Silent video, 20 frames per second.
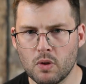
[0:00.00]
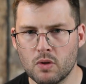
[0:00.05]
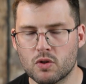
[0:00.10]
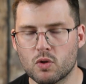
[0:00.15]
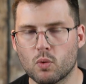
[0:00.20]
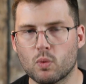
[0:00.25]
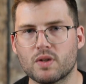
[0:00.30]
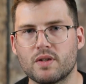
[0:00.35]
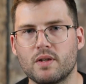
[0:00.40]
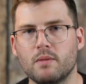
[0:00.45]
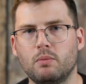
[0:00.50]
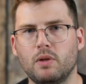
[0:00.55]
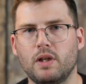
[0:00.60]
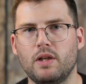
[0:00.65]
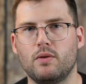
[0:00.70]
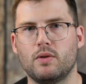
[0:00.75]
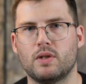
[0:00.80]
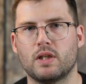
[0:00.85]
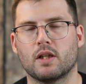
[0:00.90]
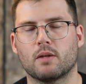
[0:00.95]
So we're simply
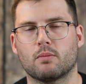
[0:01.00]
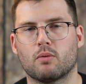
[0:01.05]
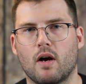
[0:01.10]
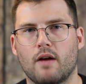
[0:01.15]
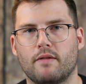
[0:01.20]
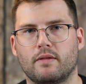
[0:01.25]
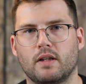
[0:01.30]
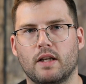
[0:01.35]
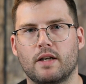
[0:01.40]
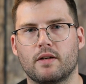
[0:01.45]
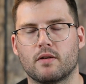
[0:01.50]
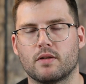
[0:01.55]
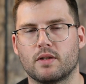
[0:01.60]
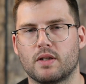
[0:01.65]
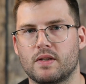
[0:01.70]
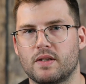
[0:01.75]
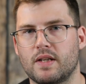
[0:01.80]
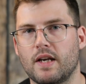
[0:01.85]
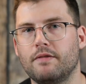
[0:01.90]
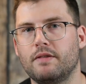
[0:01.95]
using the private lender as
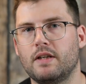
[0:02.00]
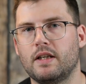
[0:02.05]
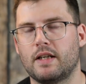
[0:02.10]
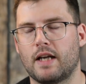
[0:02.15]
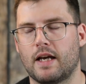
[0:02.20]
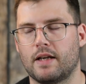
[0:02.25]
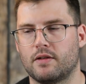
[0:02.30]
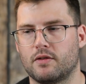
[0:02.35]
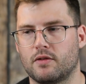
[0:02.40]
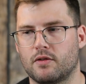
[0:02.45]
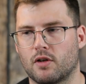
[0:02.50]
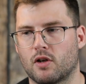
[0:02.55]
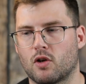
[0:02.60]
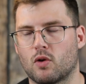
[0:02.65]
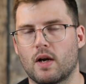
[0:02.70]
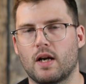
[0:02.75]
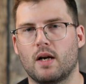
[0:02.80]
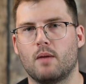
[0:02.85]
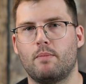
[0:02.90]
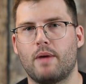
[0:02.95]
a safety net to
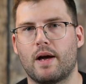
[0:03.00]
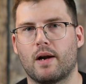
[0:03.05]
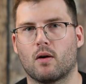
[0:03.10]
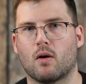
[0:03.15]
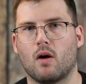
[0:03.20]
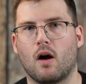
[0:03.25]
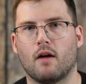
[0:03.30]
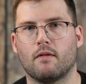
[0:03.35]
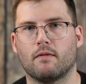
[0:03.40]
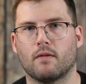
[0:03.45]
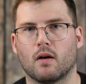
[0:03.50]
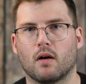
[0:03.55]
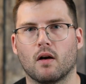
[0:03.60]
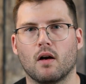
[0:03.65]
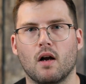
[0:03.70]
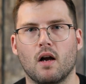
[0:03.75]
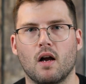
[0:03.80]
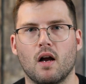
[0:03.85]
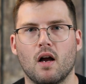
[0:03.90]
create a better offer.